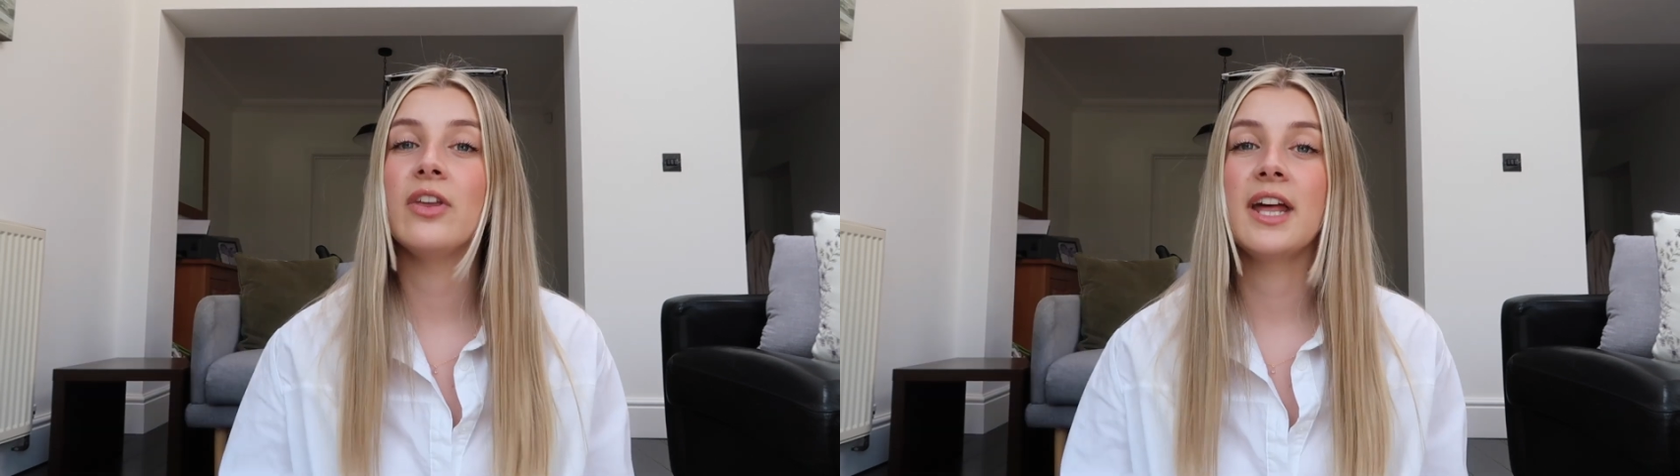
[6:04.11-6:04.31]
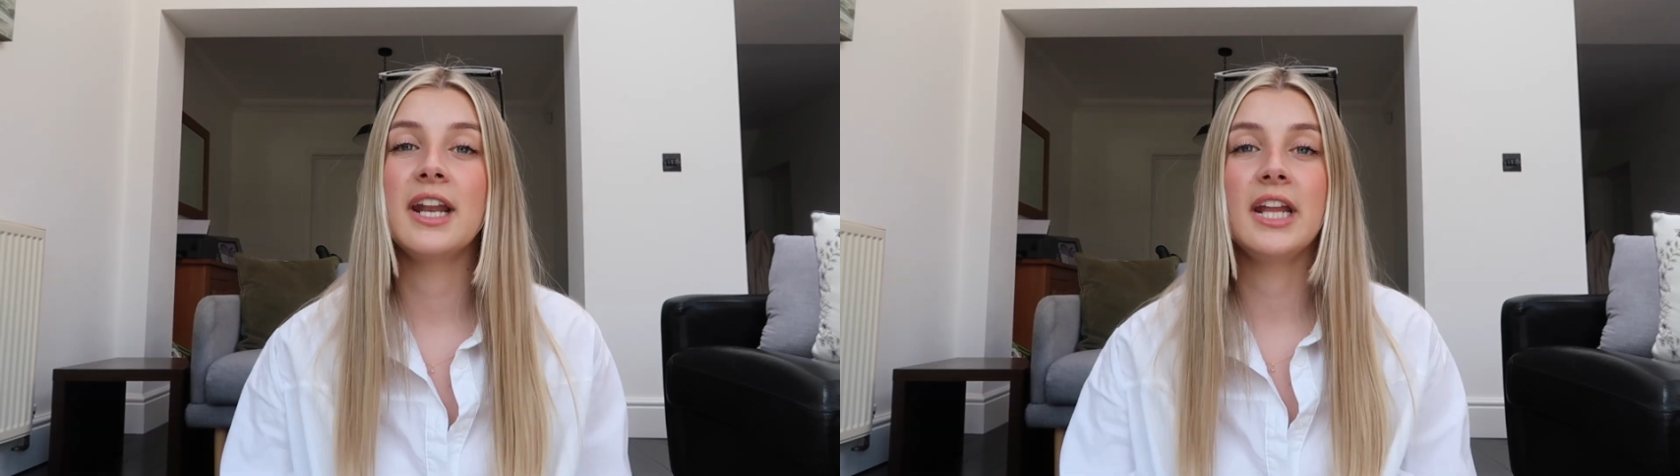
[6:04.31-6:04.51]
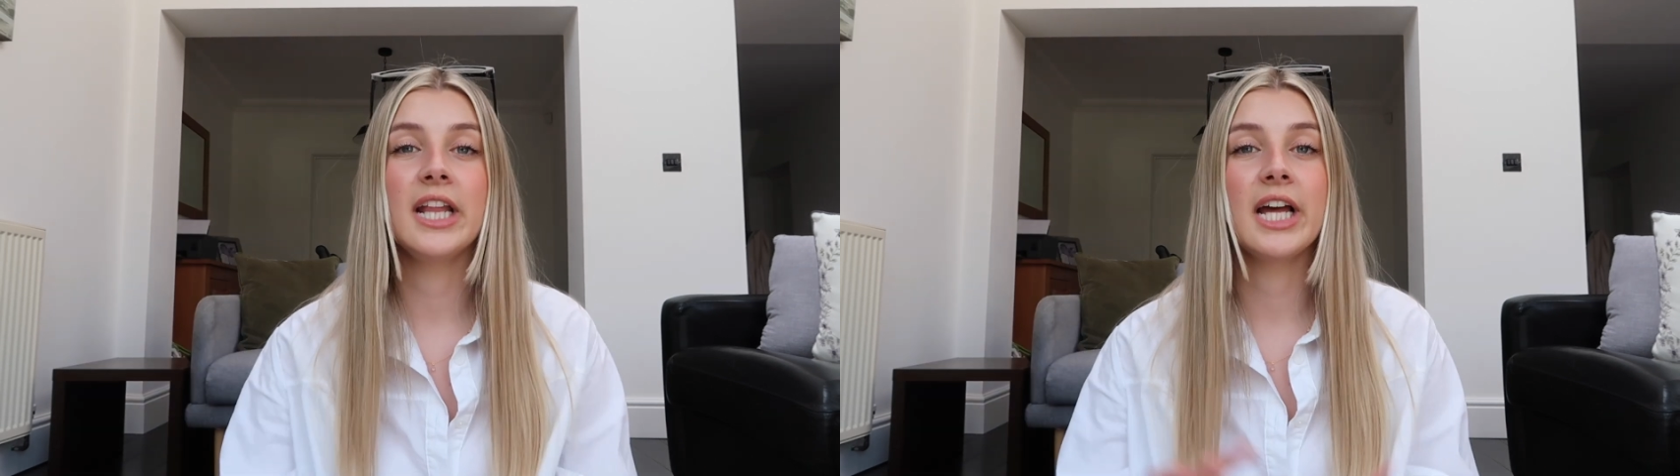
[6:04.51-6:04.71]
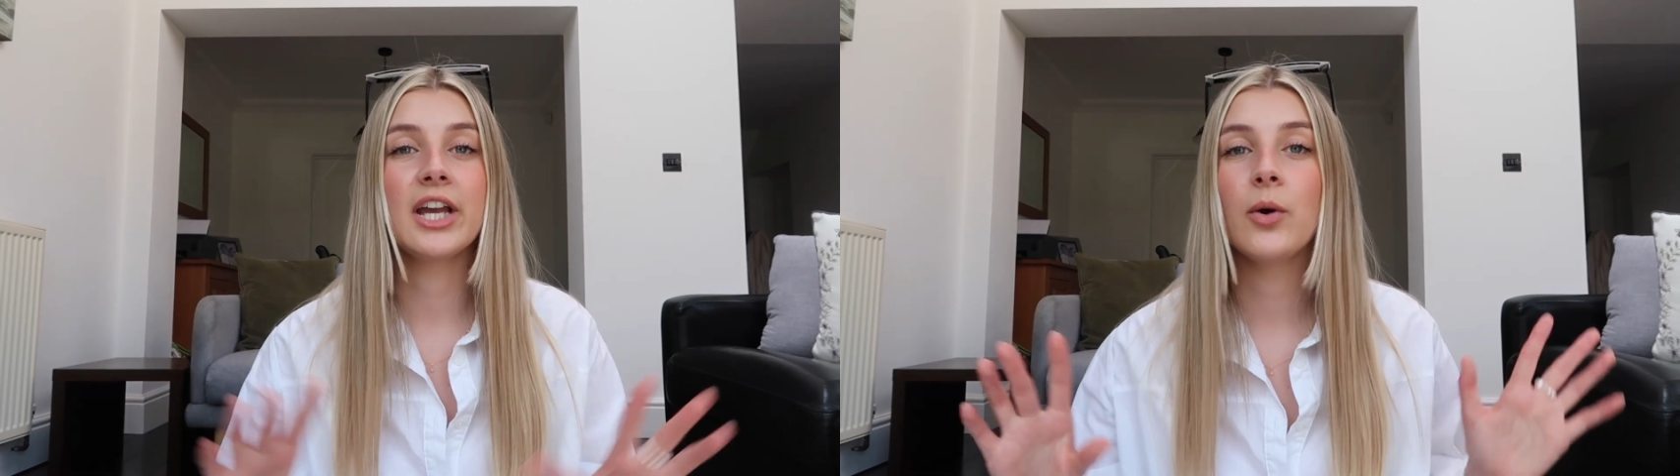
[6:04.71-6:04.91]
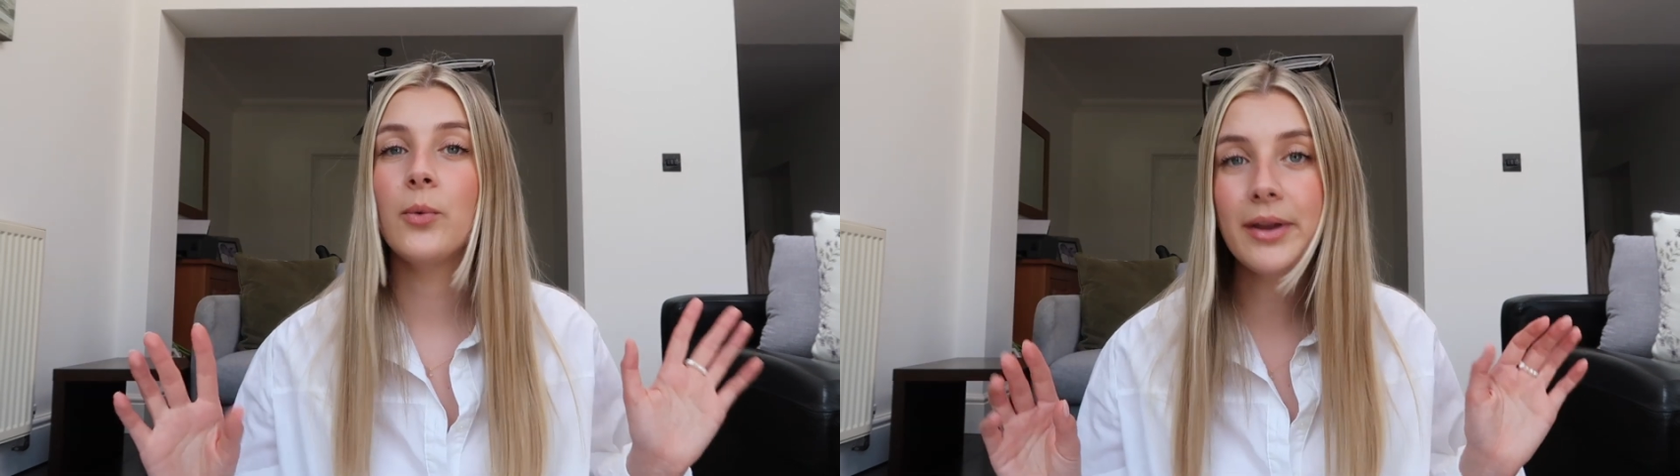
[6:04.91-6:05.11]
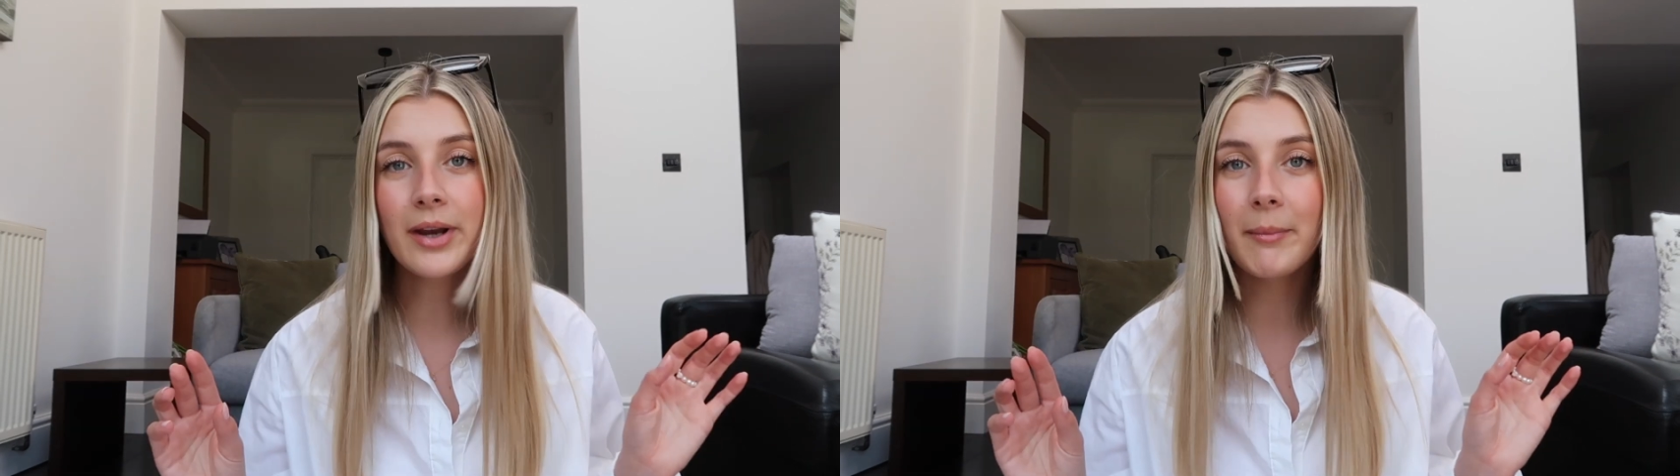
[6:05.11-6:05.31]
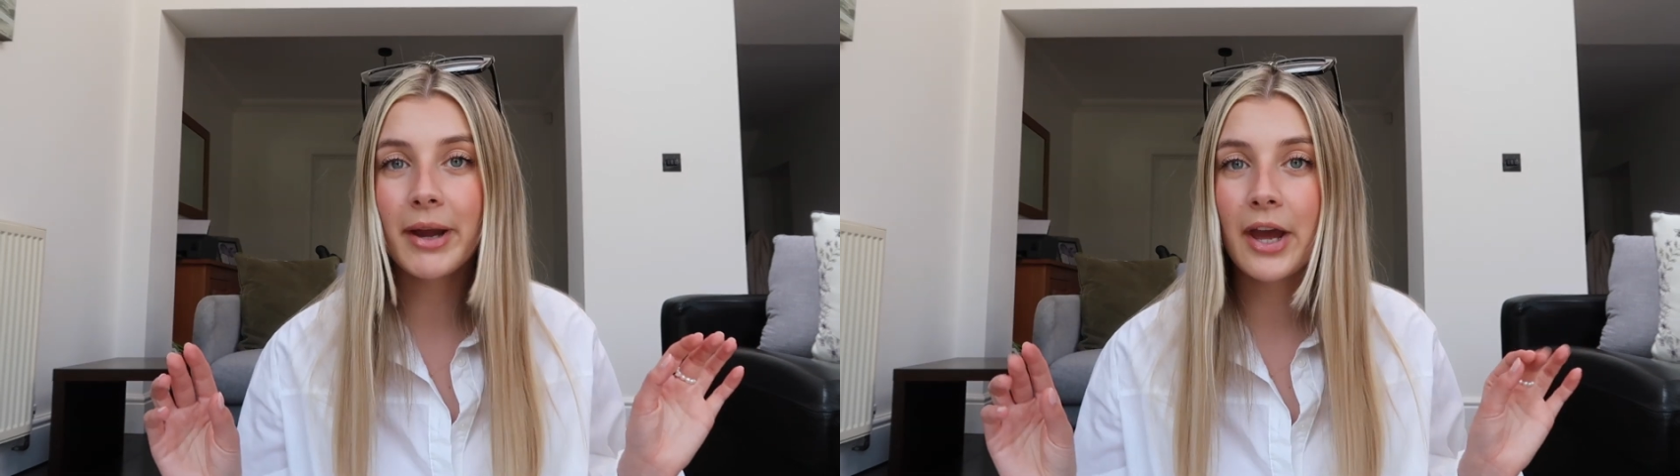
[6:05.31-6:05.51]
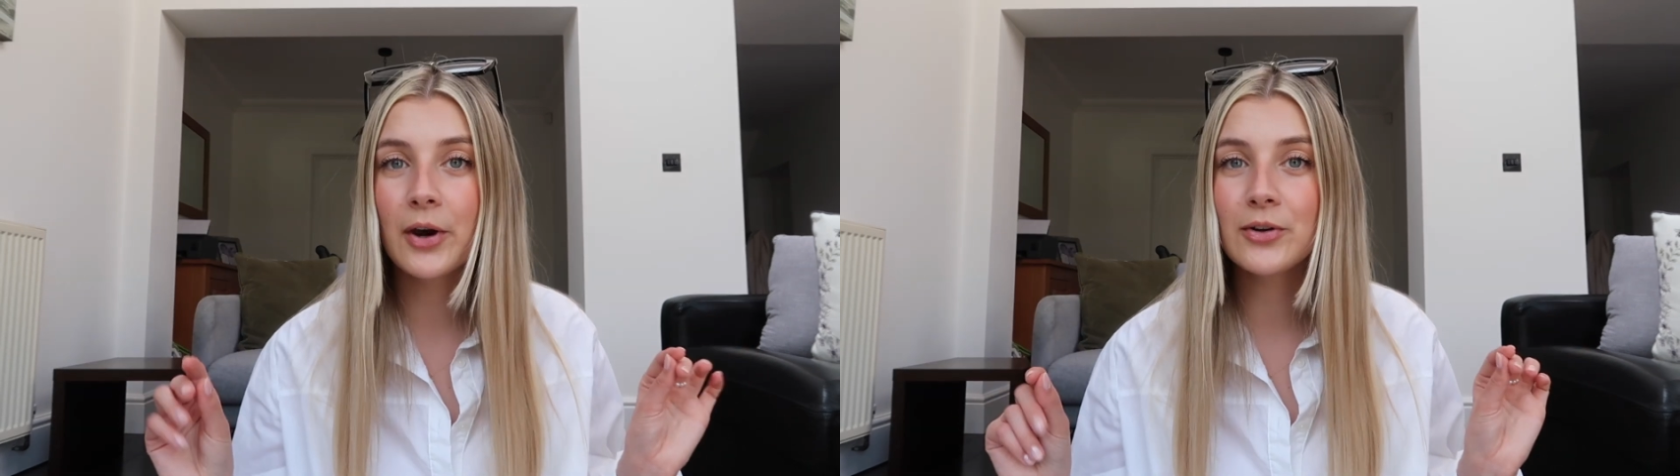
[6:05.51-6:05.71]
then I need like a week on
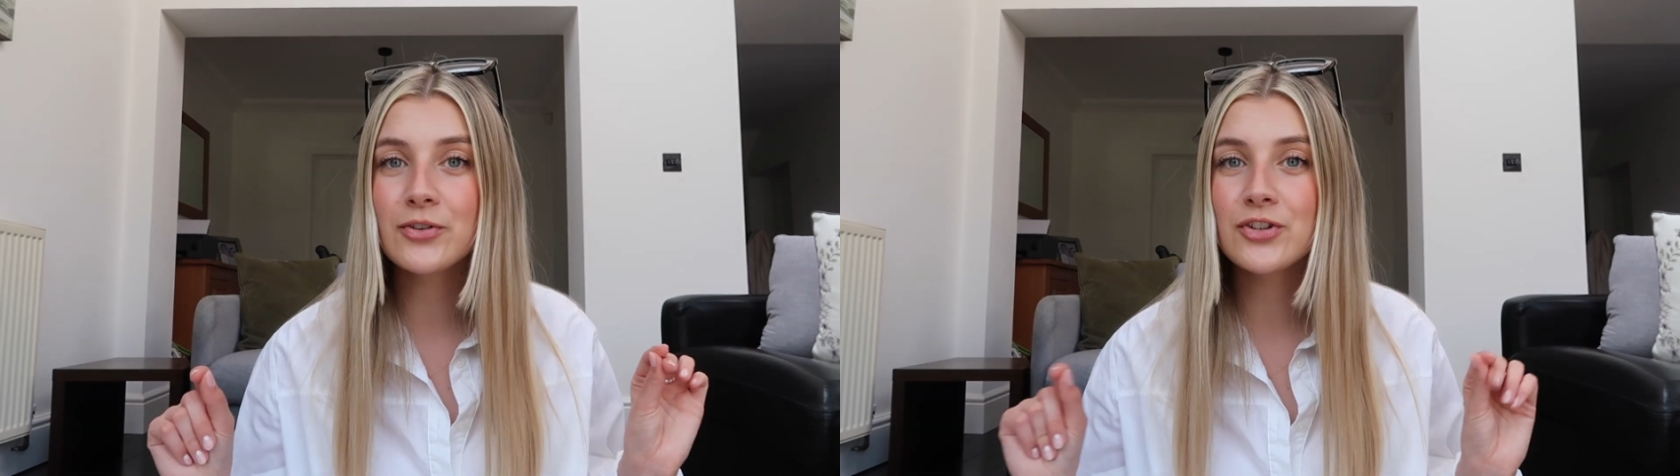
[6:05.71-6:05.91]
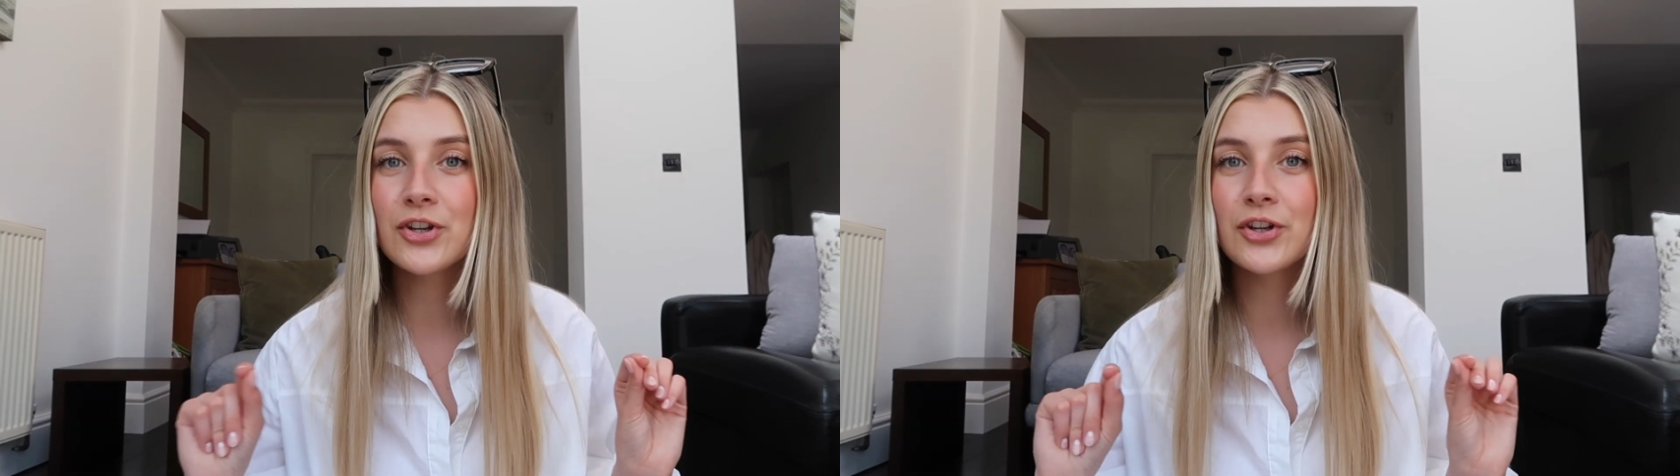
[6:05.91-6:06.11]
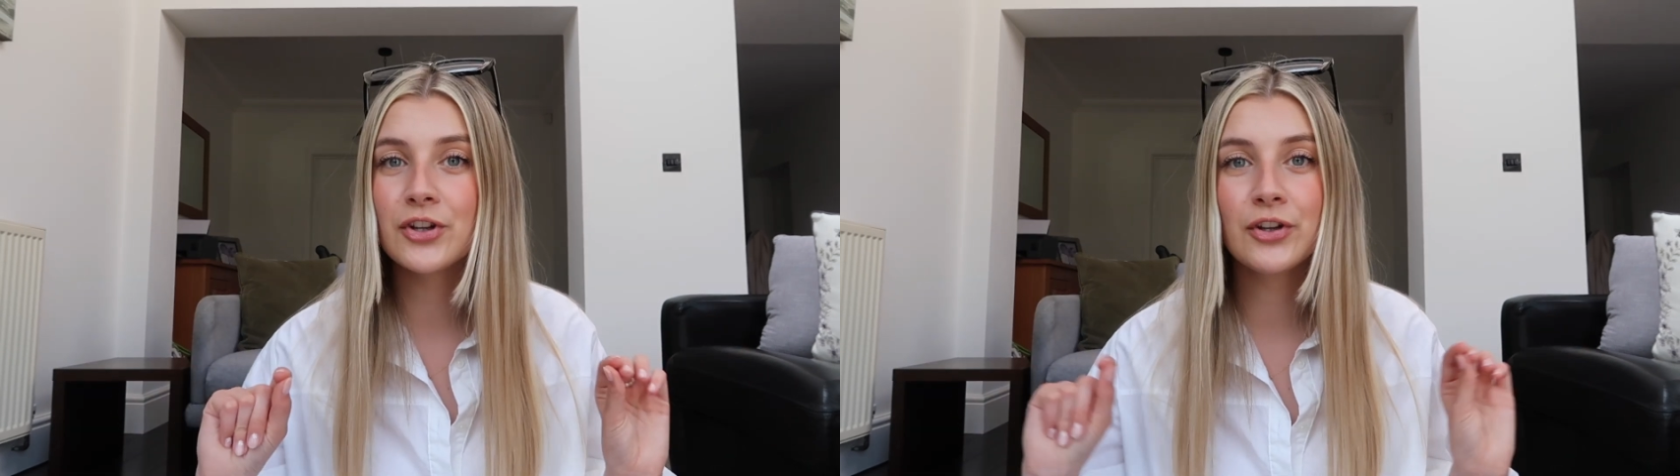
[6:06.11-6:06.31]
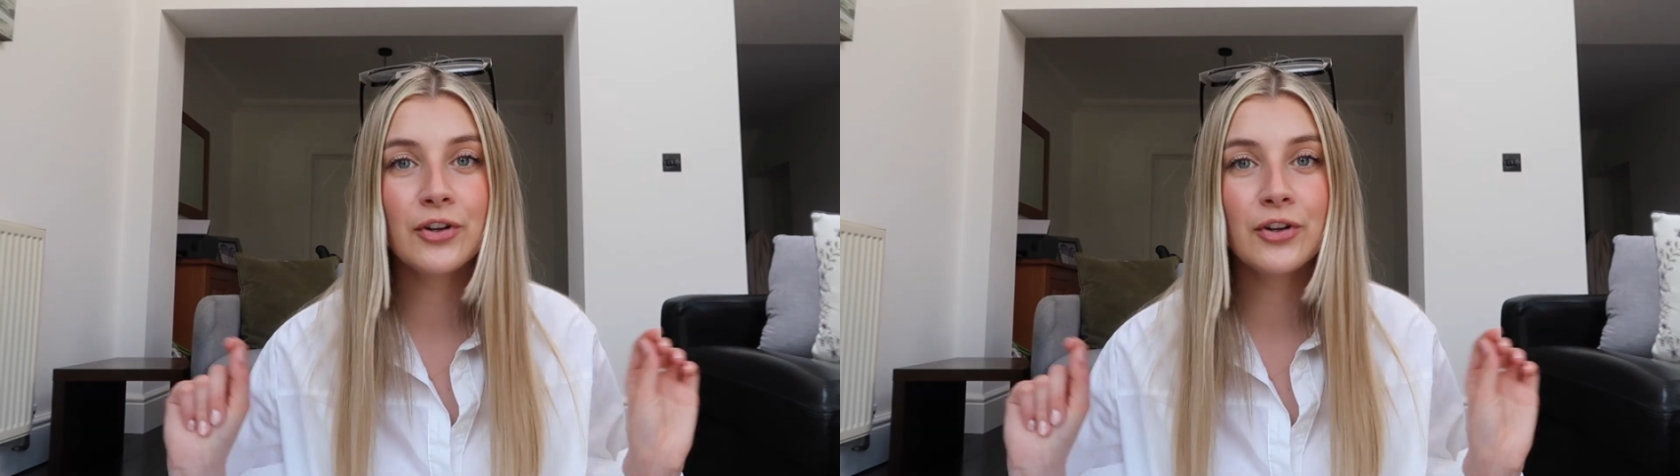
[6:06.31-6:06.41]
my own to